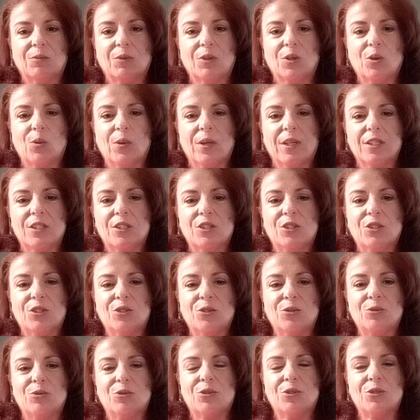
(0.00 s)
We're going
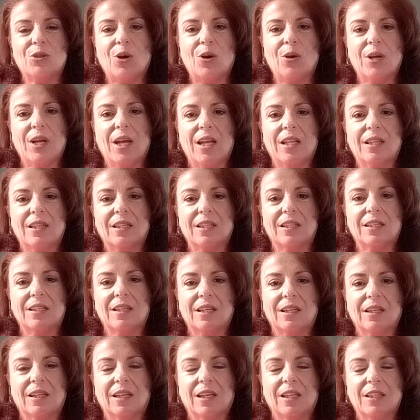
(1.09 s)
to start at
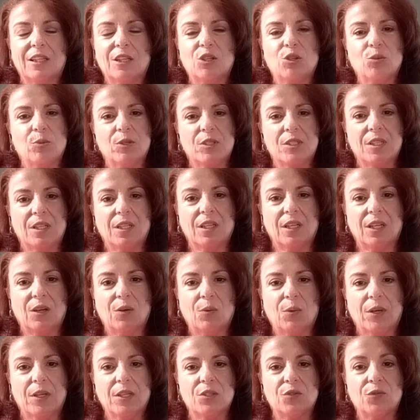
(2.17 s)
the Cathedral
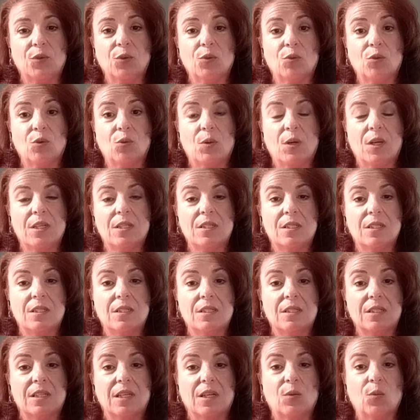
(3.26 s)
Basilica where his funeral
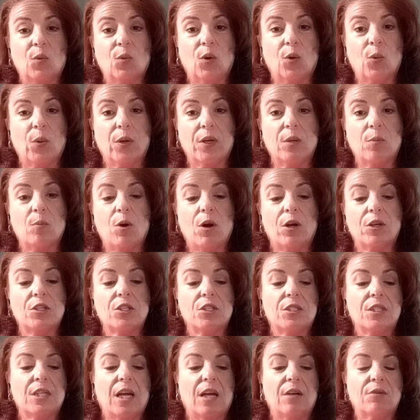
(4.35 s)
was, and we're going to
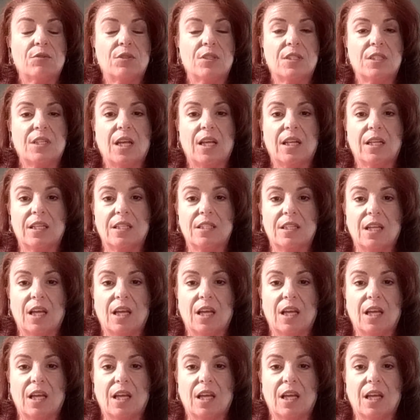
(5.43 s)
march down to St.